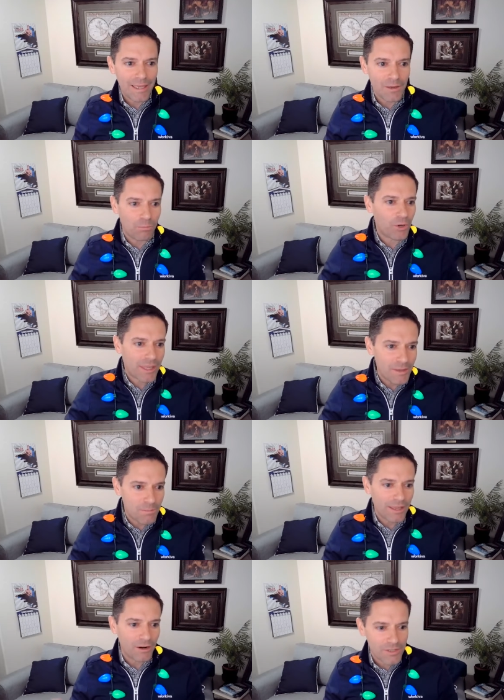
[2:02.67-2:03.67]
gig
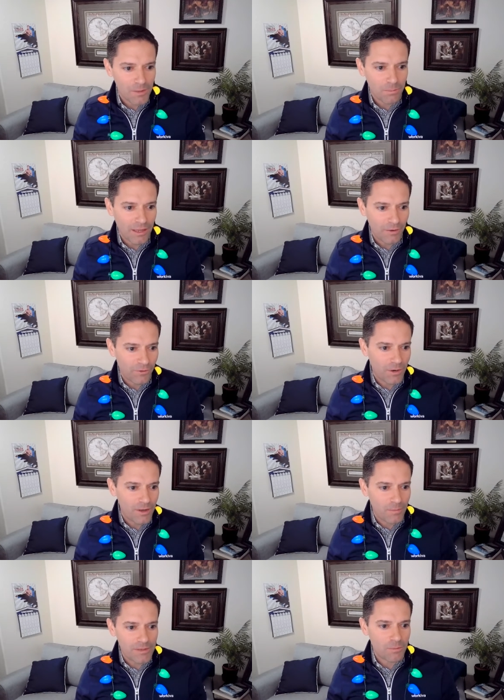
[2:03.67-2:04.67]
bookkeeping or something for
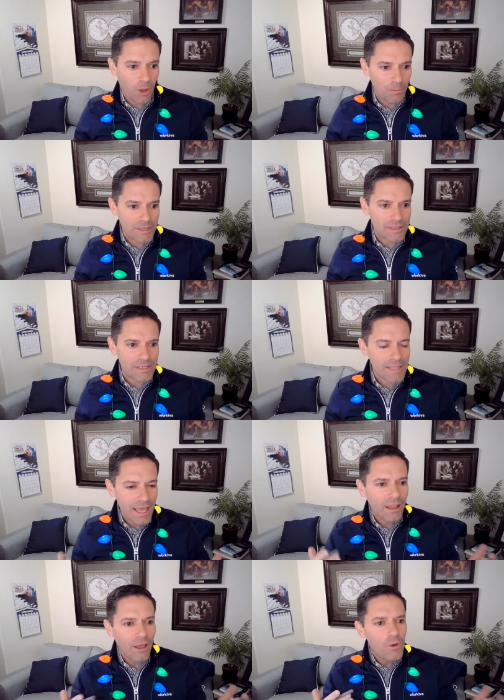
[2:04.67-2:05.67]
a, a small business. Is
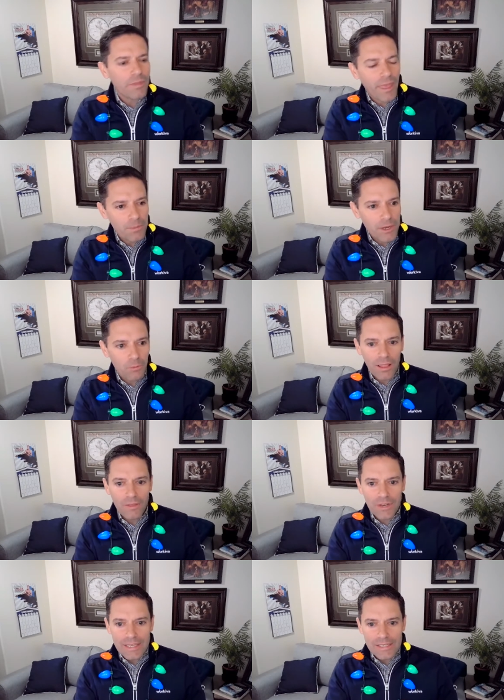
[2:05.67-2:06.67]
that would that be a
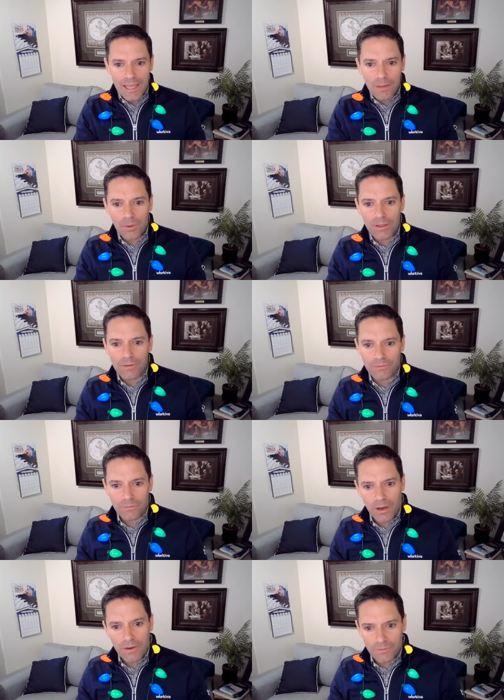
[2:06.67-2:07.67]
relevant example of
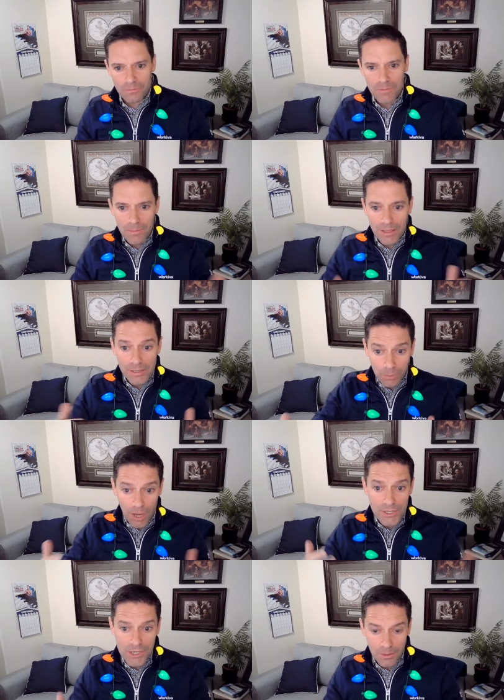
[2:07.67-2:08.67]
of maybe this
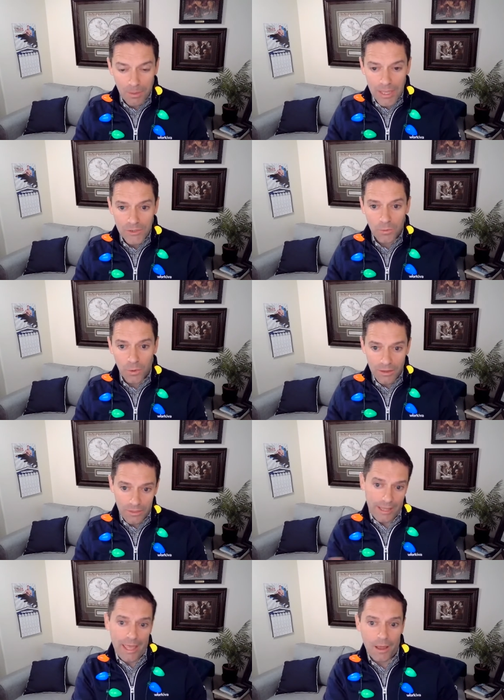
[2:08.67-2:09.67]
project based work
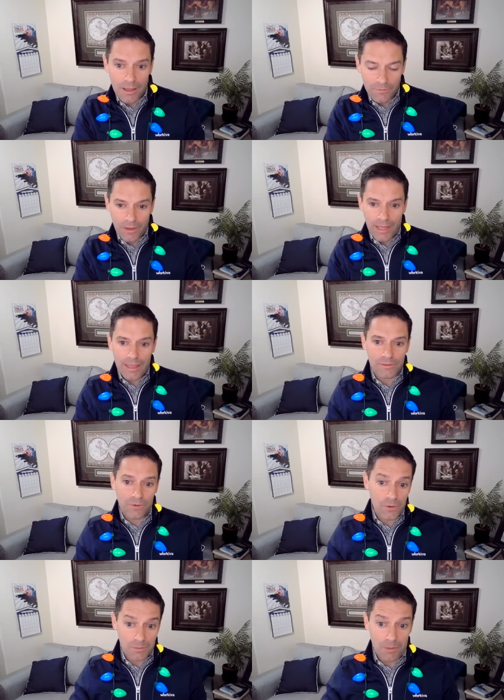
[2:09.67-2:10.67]
that accounting and finance
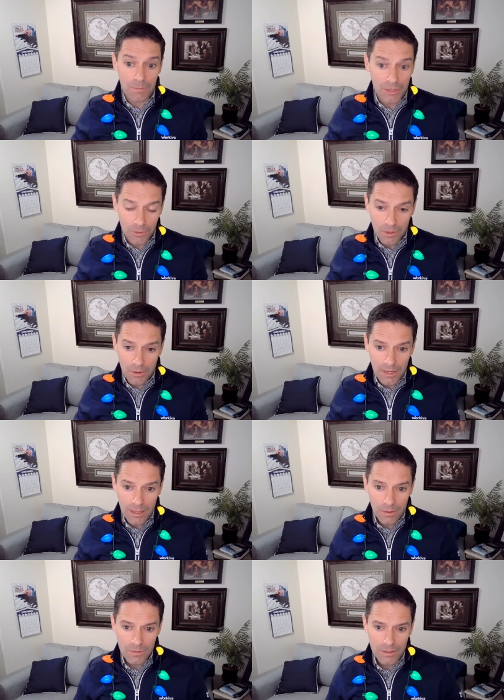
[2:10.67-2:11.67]
folks might be doing right now?